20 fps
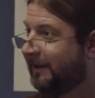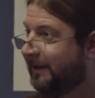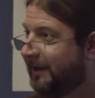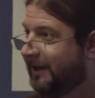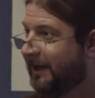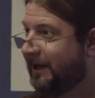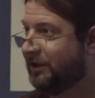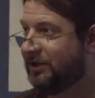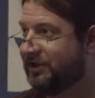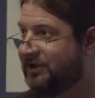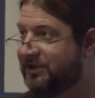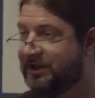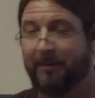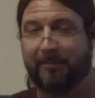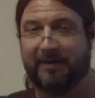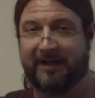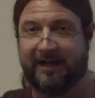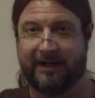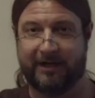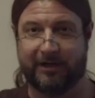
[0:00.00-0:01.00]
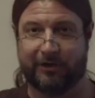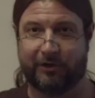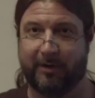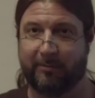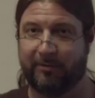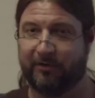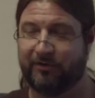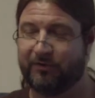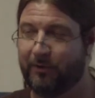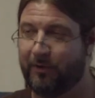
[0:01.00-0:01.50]
Can I just dump it into
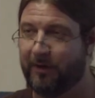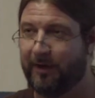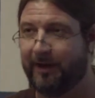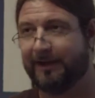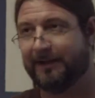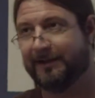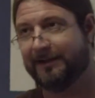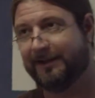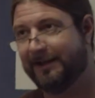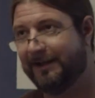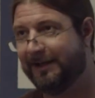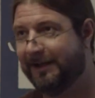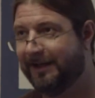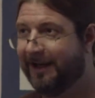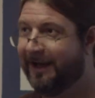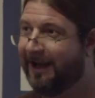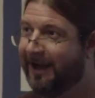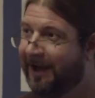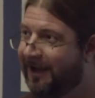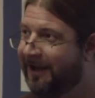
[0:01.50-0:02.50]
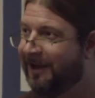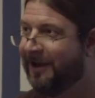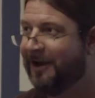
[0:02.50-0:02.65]
Triple Store? Yeah,